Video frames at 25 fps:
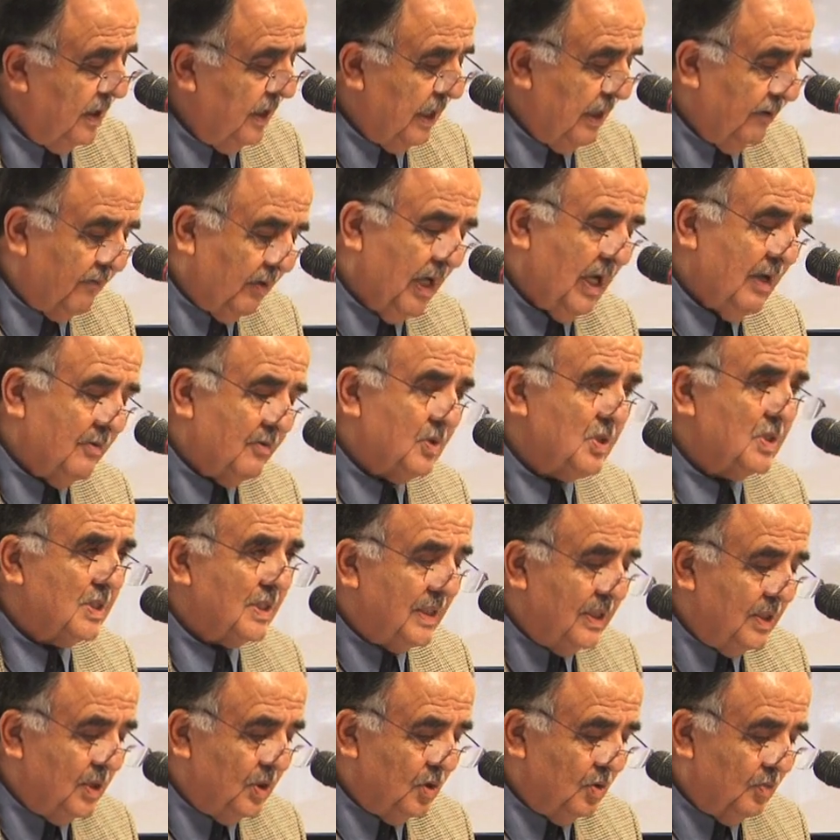have I ever
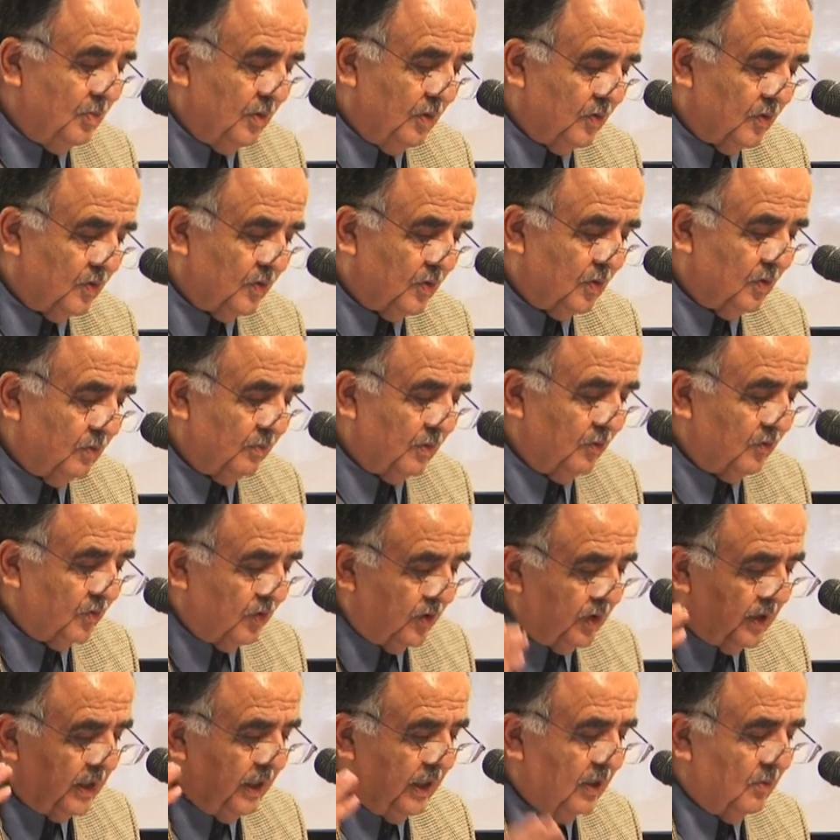seen you before?
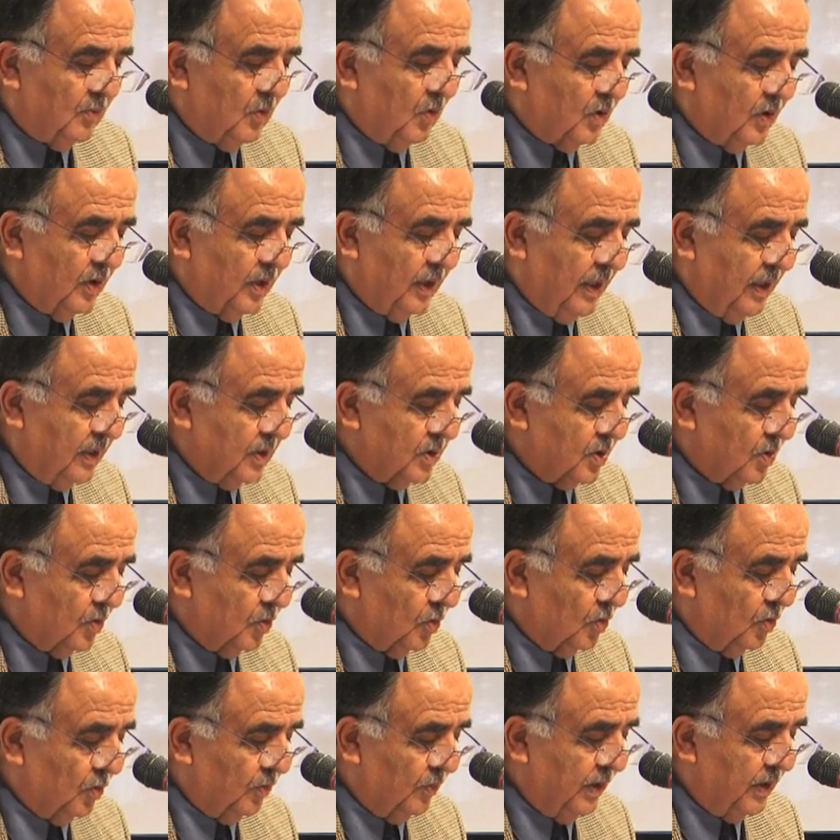Before Guillermo could answer,
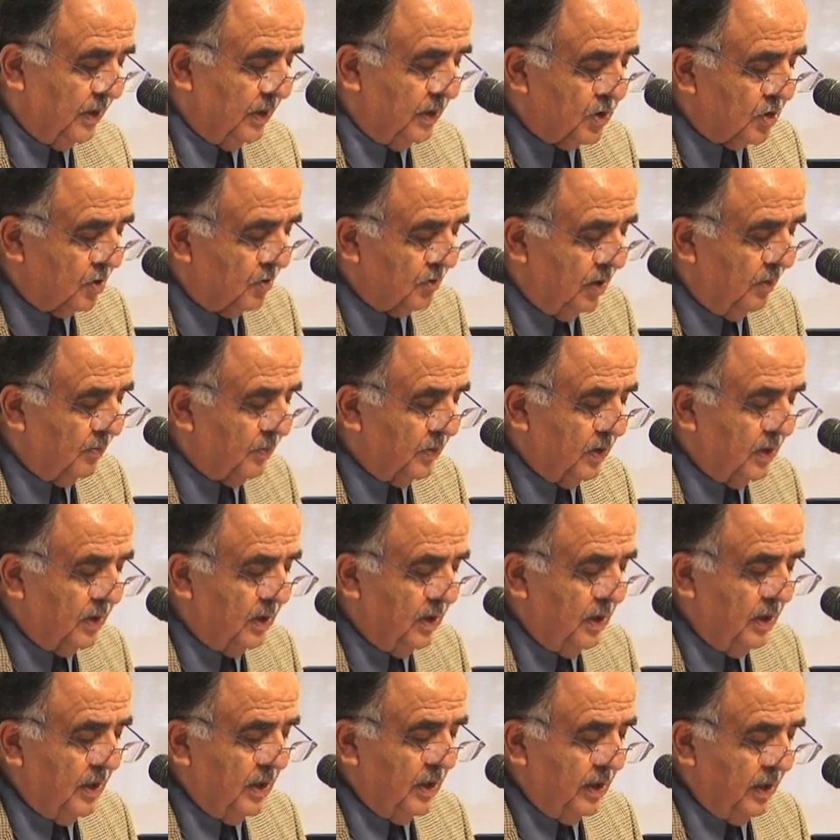Ruben interrupted
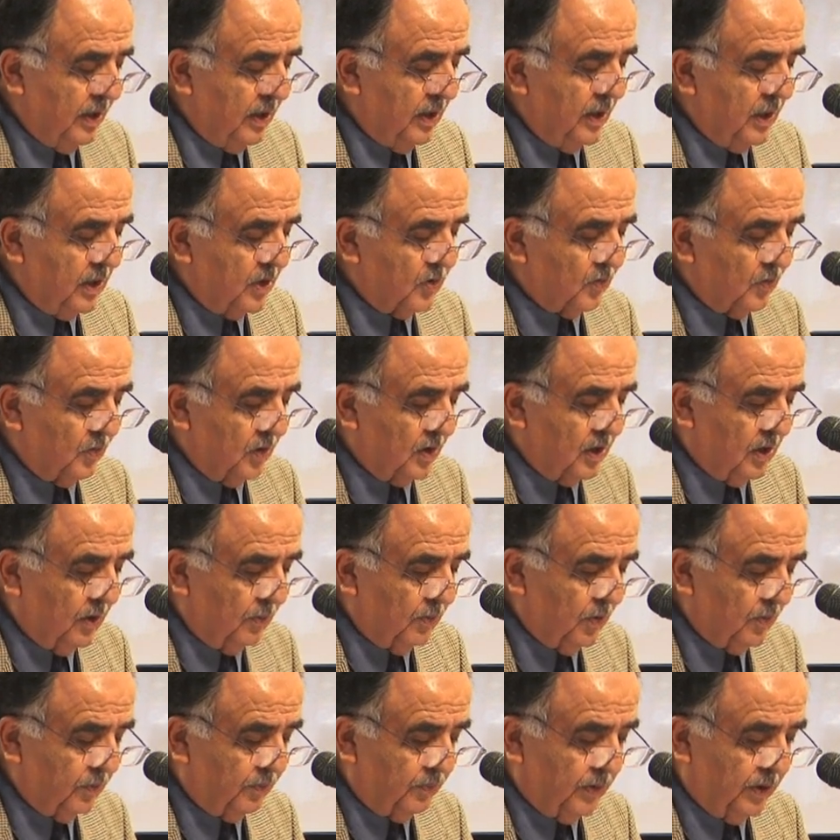and asked for a
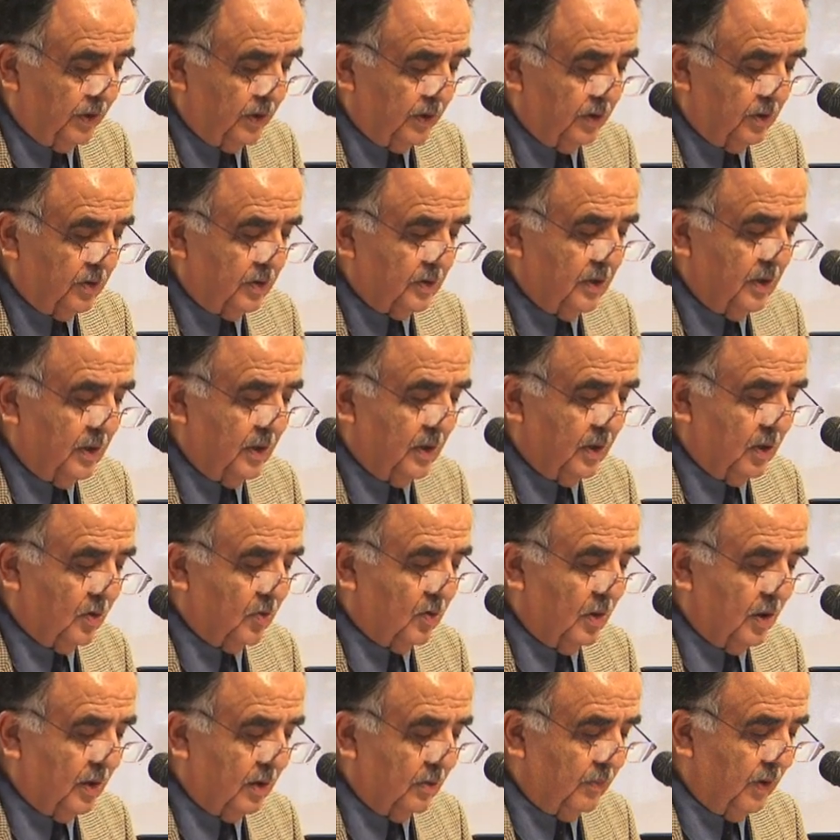couple of beers and
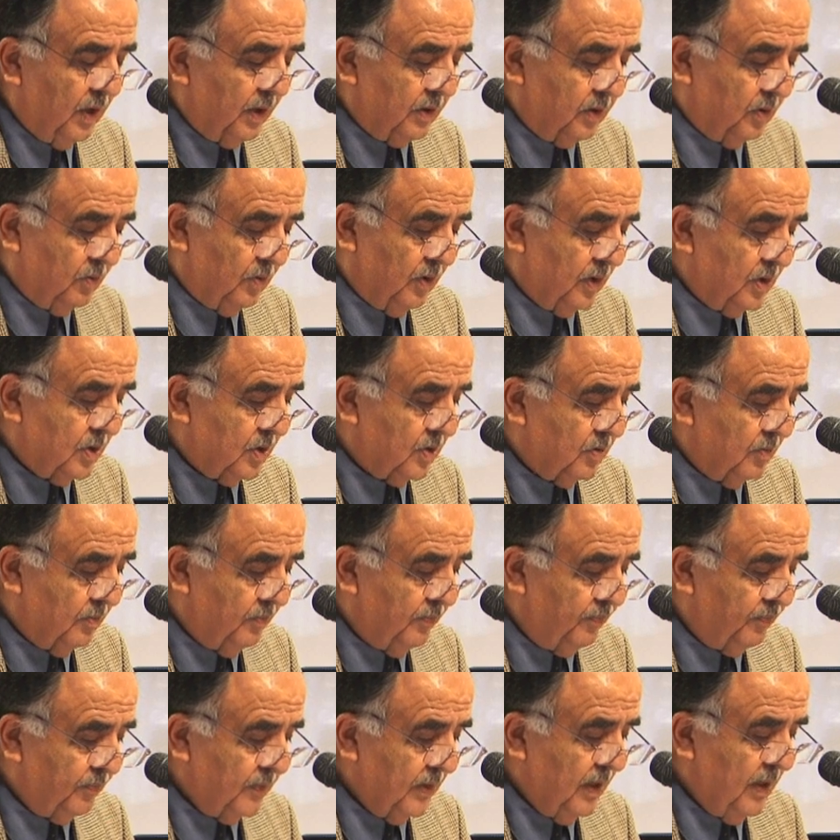inquired about the
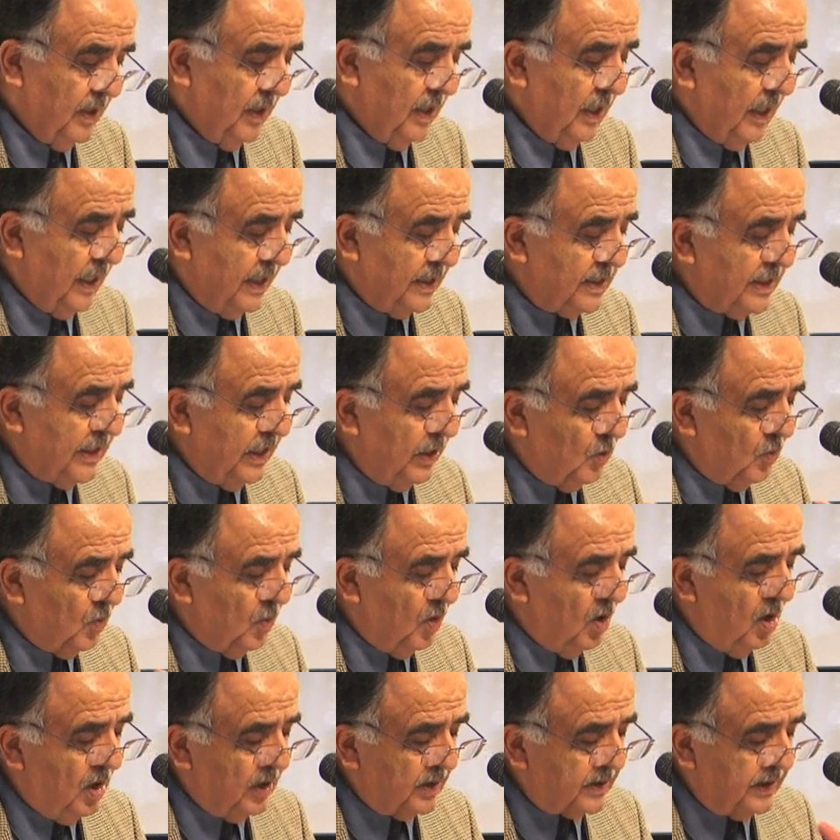restroom. As he
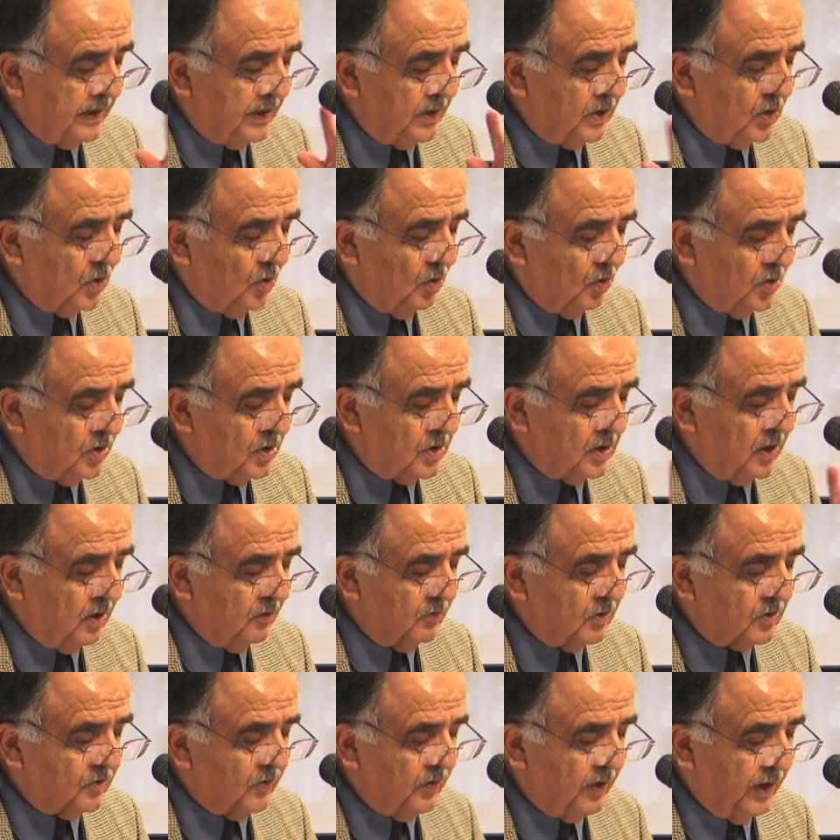walked, he noticed that
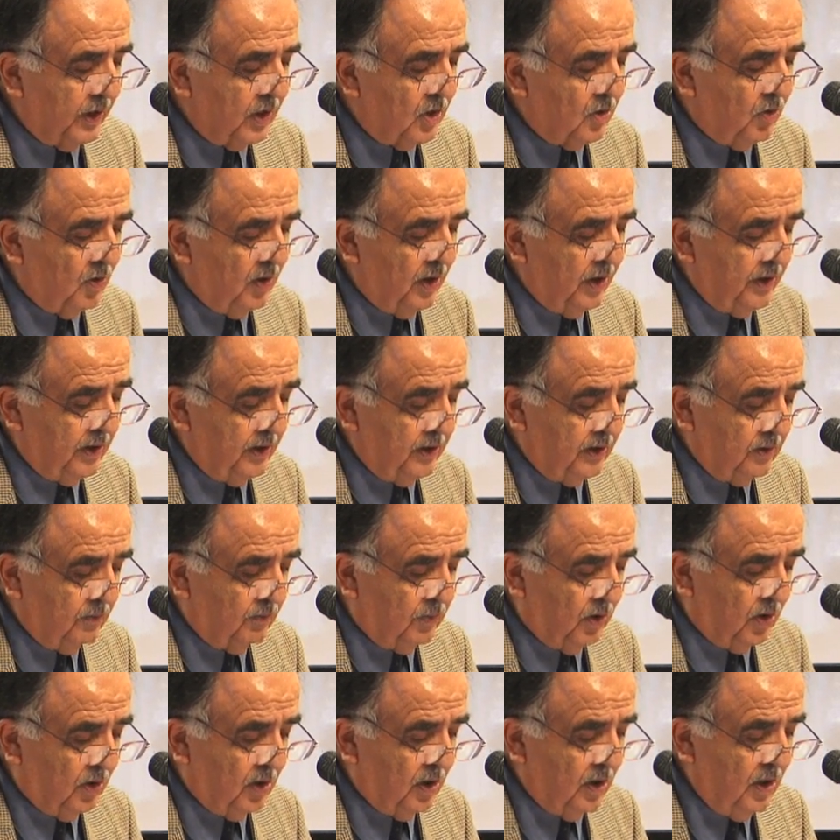it was very quiet in the
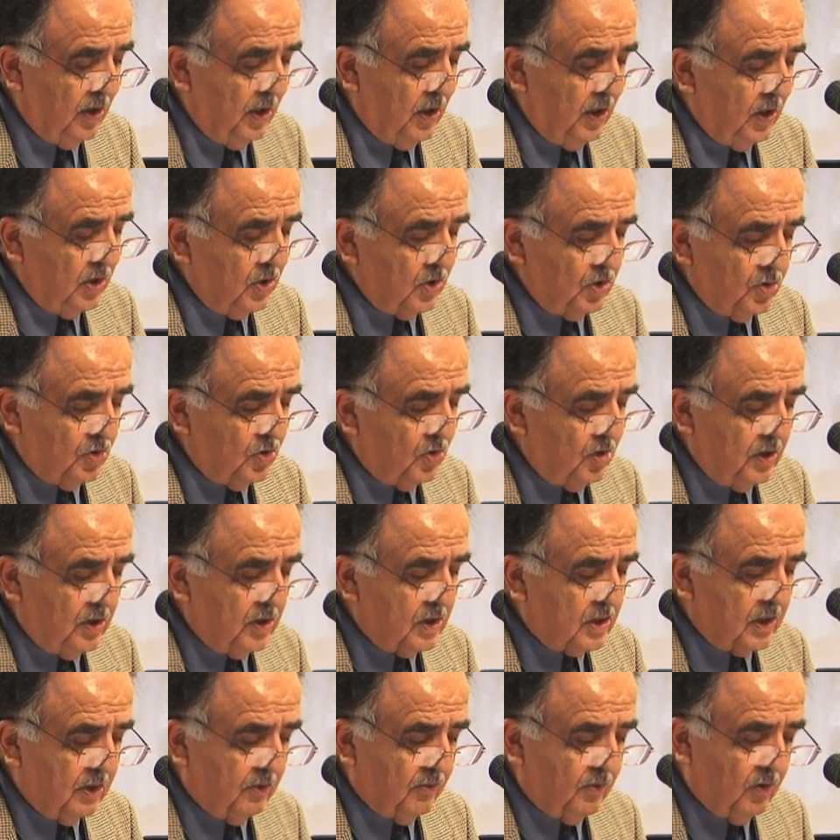bar usually
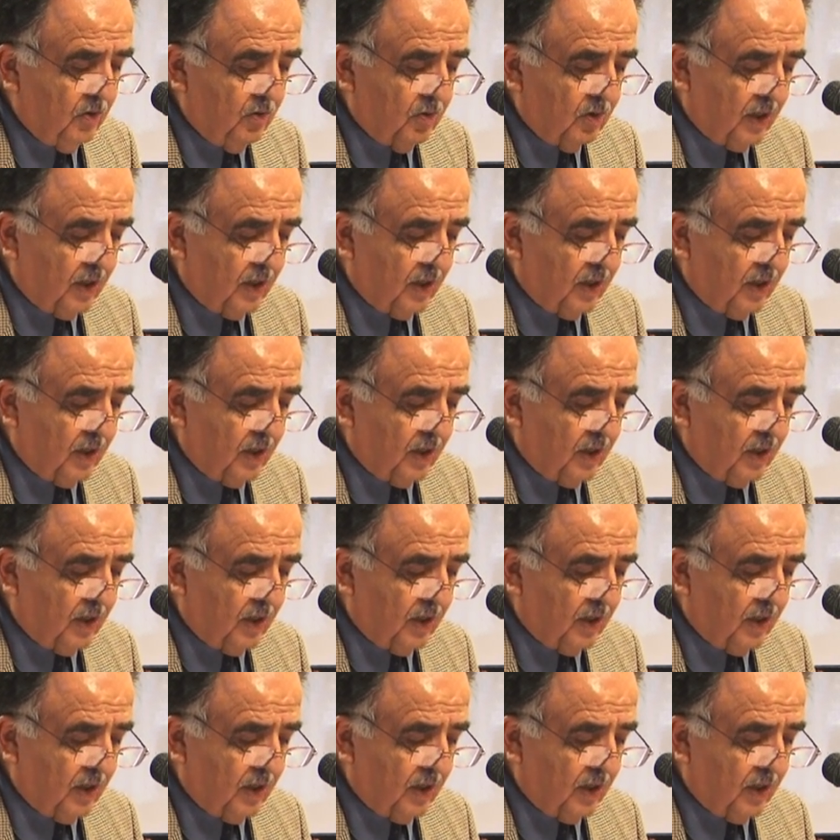some